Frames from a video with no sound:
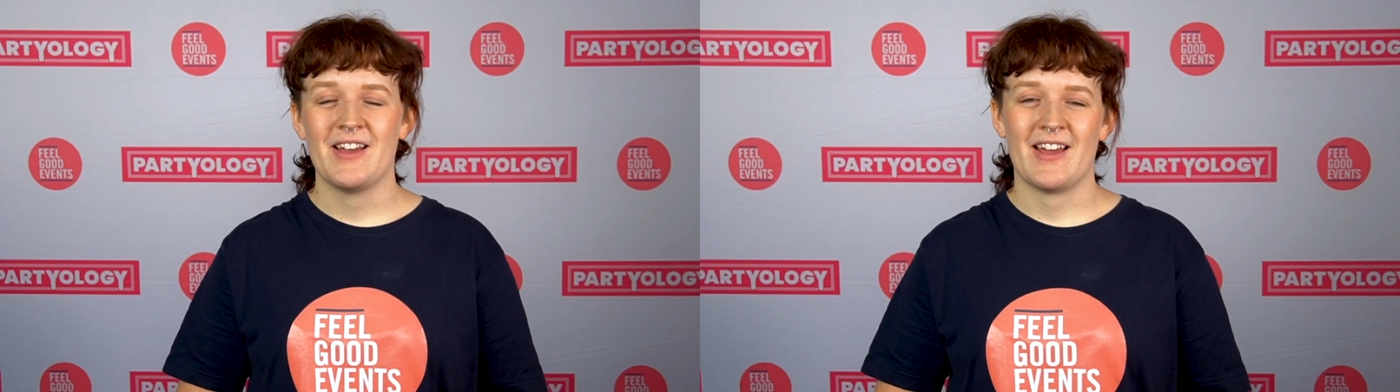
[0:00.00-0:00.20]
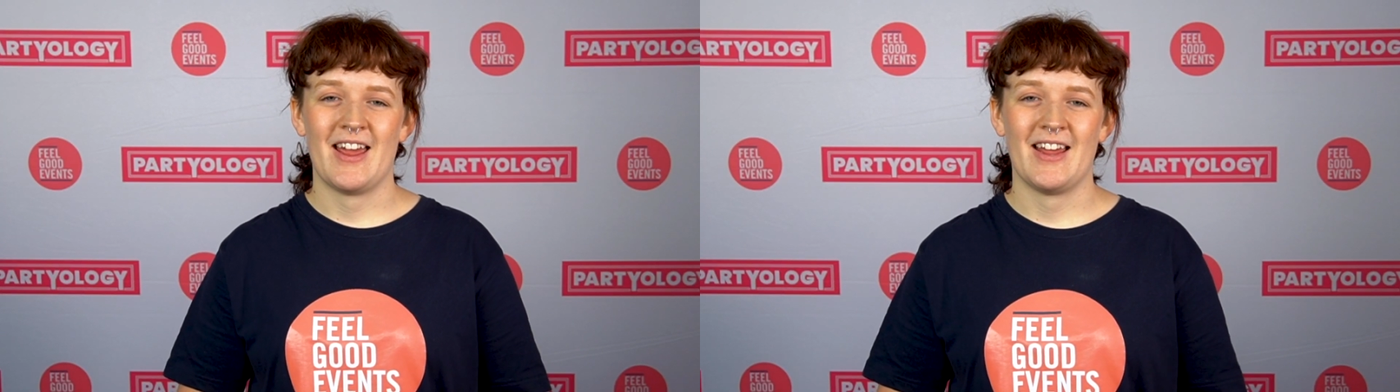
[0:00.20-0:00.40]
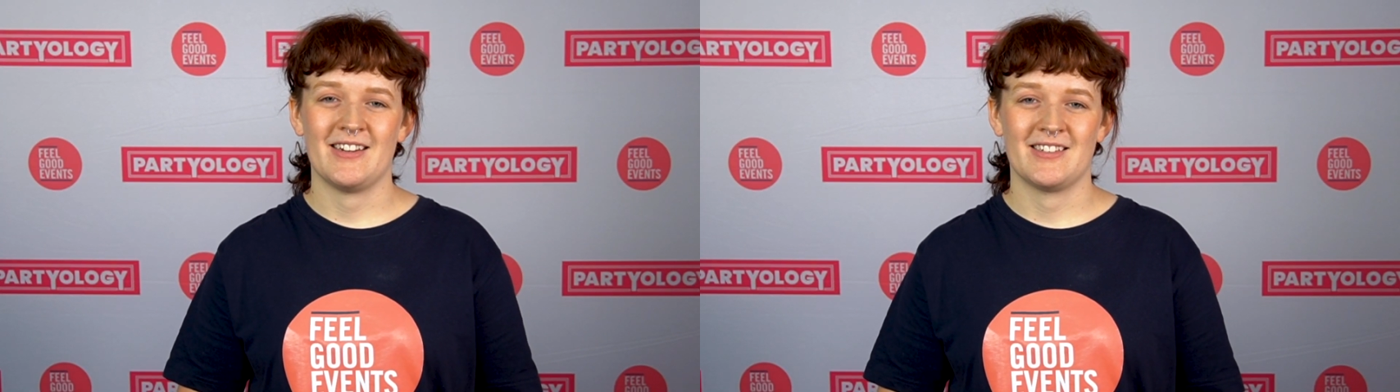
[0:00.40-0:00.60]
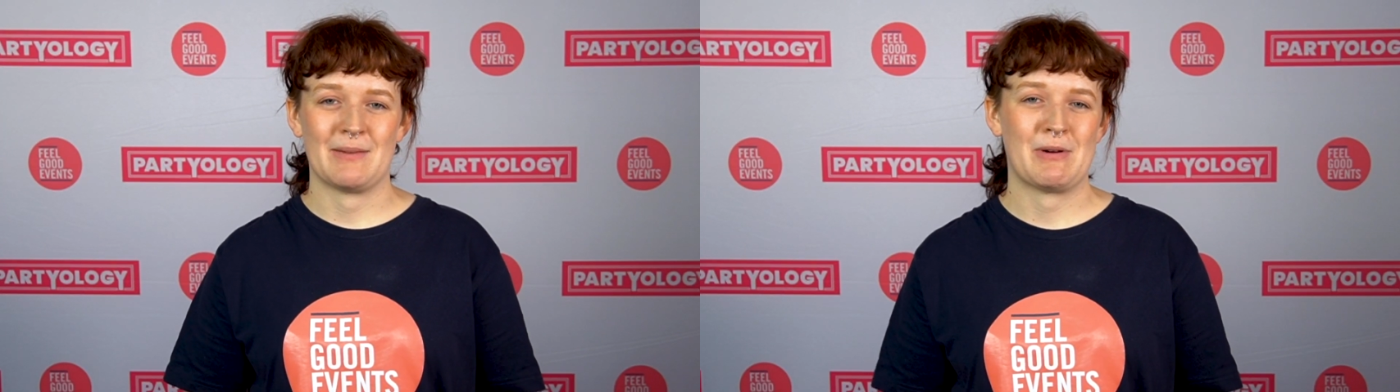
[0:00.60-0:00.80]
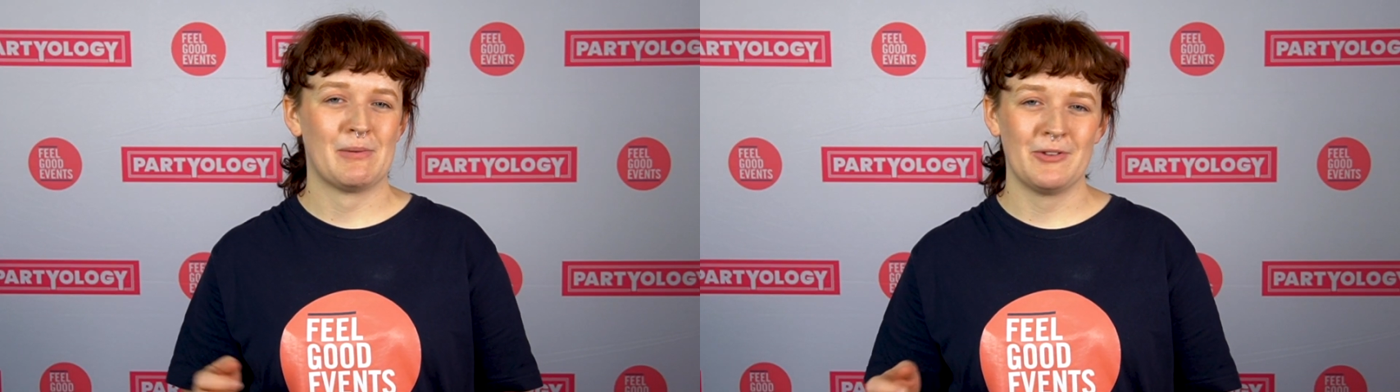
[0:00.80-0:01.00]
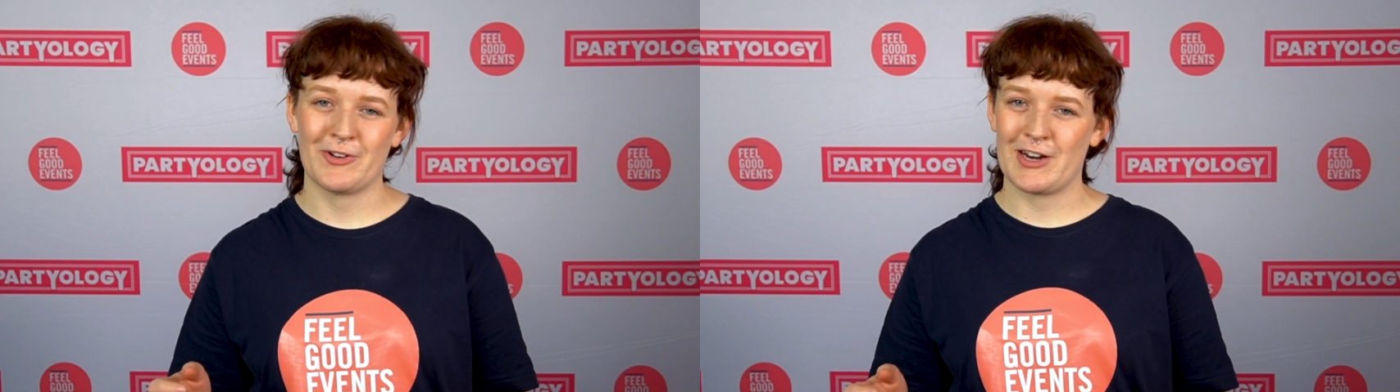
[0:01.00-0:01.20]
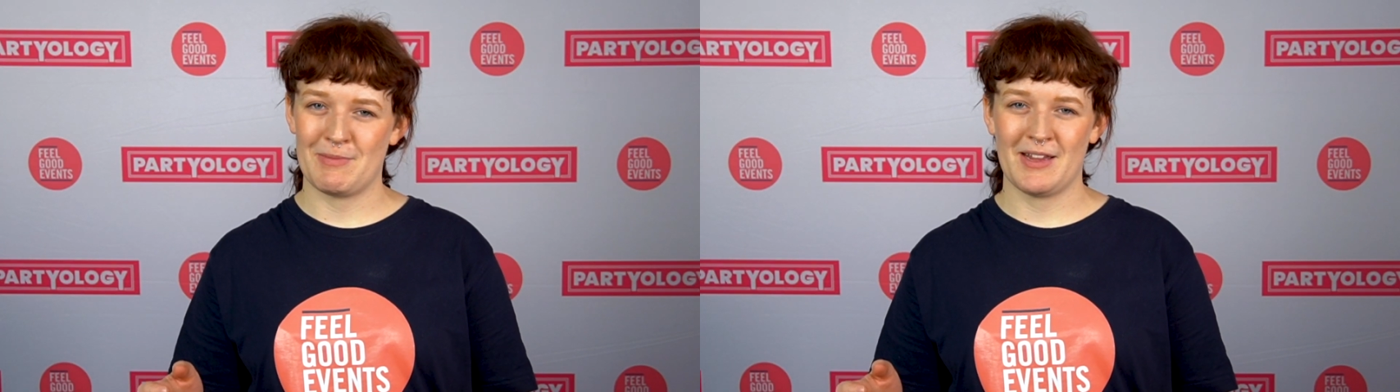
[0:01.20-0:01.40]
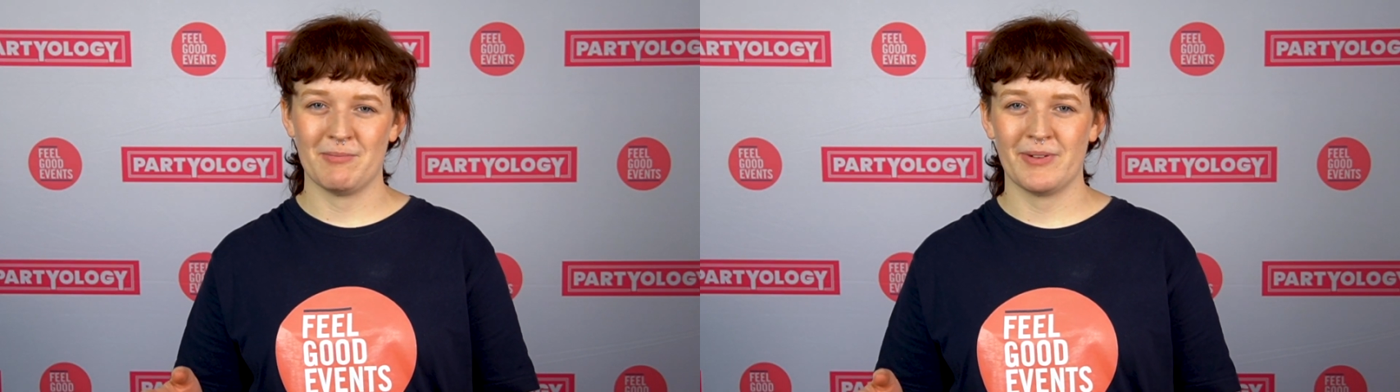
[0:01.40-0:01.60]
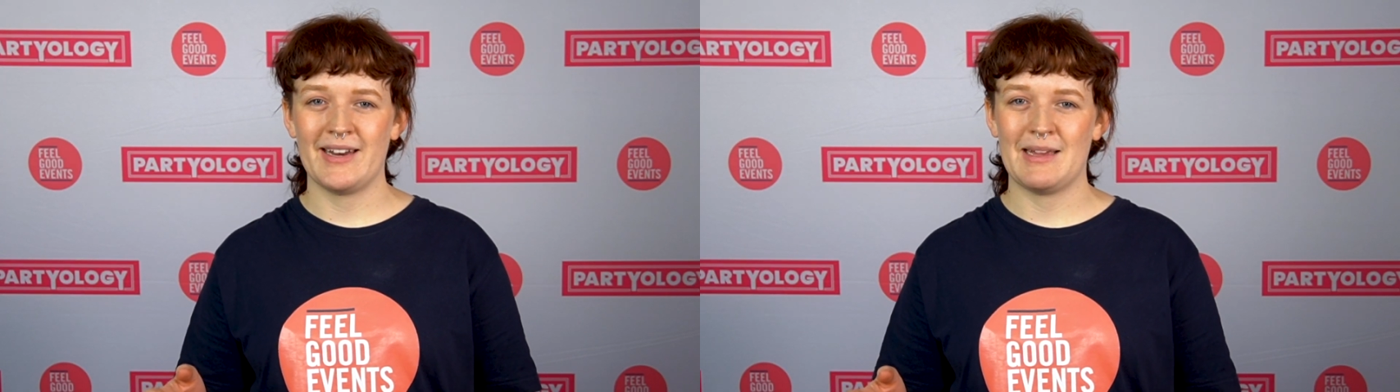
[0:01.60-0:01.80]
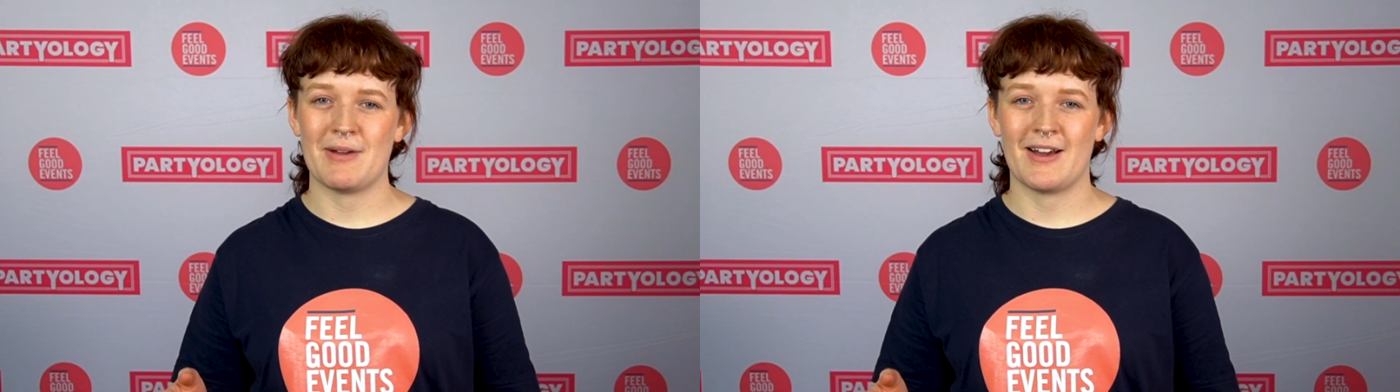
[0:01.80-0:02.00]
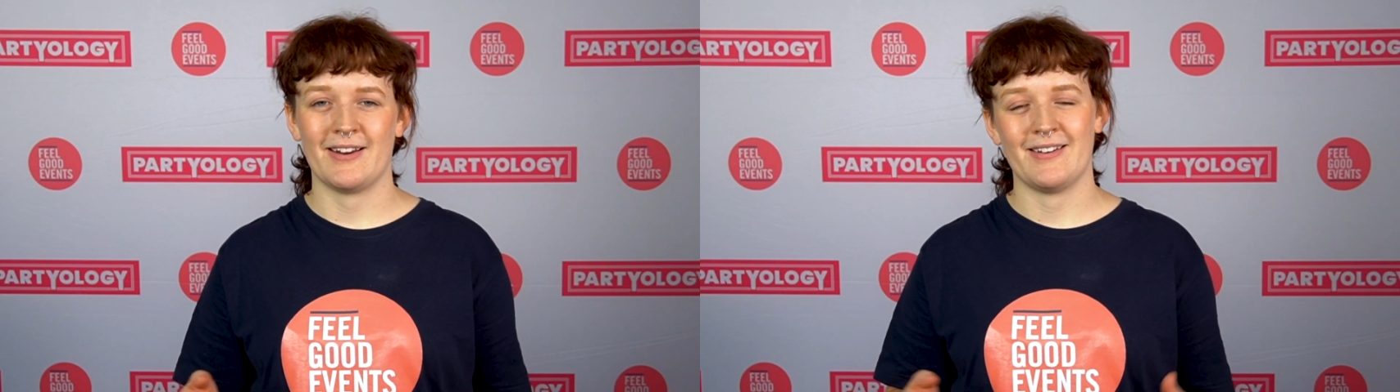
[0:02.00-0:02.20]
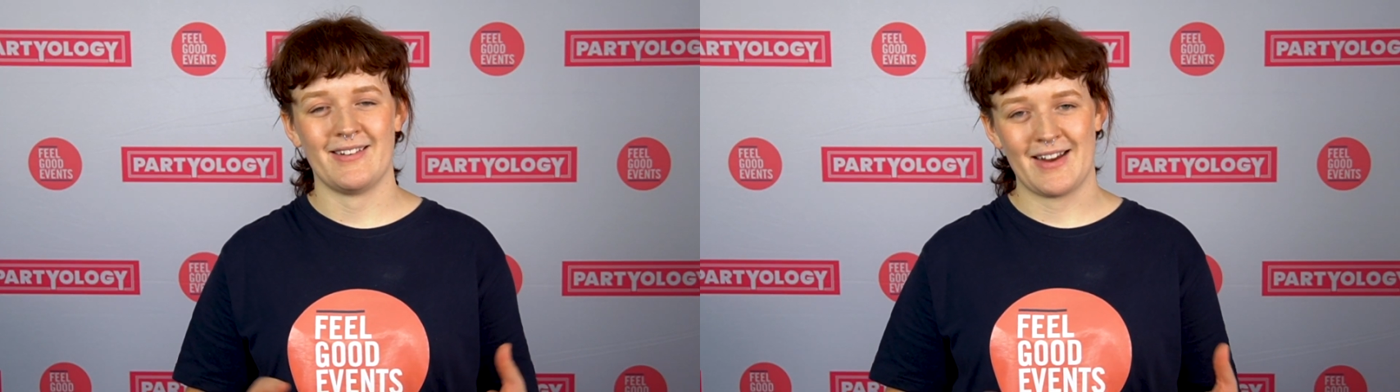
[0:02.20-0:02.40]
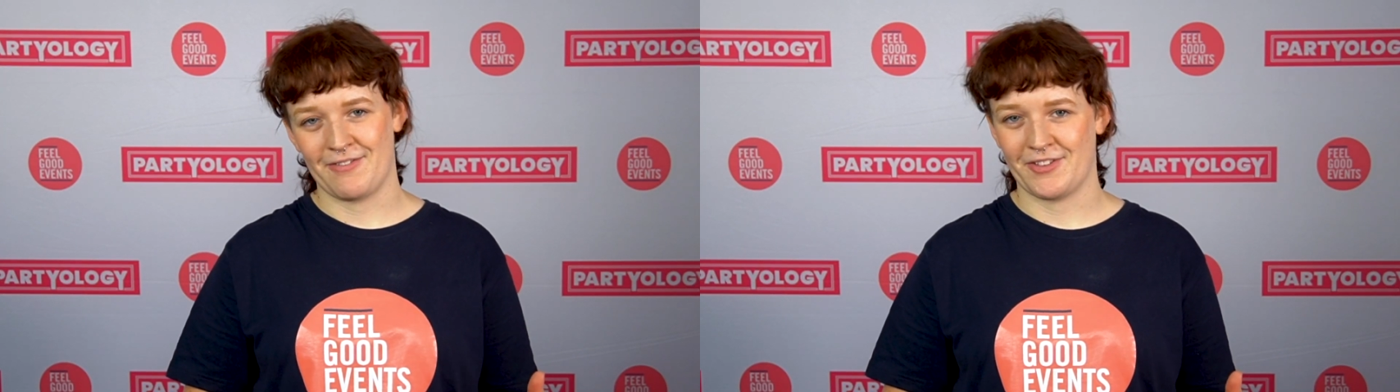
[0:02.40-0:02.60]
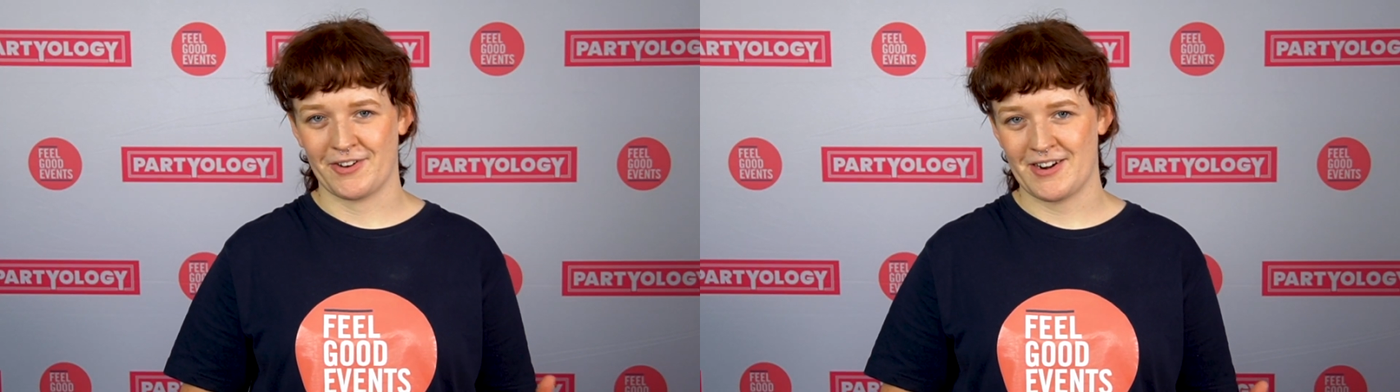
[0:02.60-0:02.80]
and they're probably not going to be complaining about it if they're